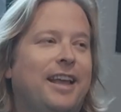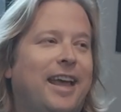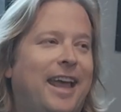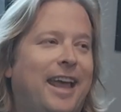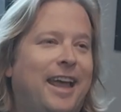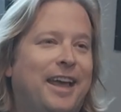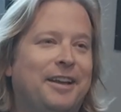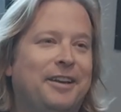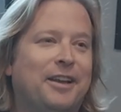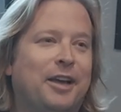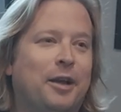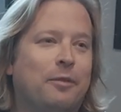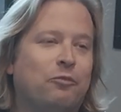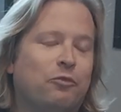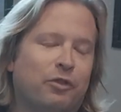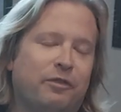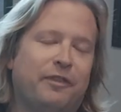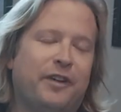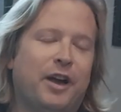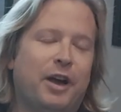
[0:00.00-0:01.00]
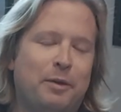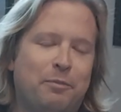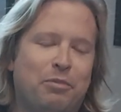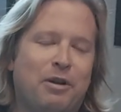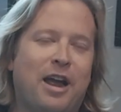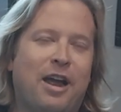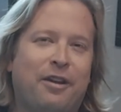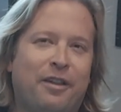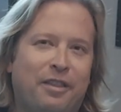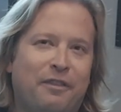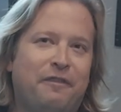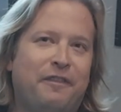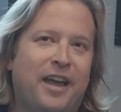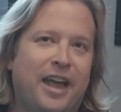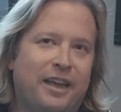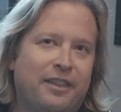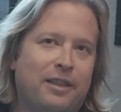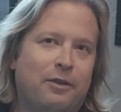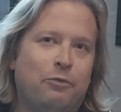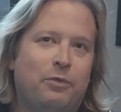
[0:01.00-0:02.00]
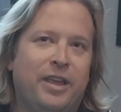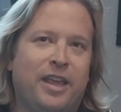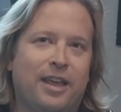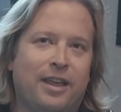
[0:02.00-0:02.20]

And we're very proud of the fact that we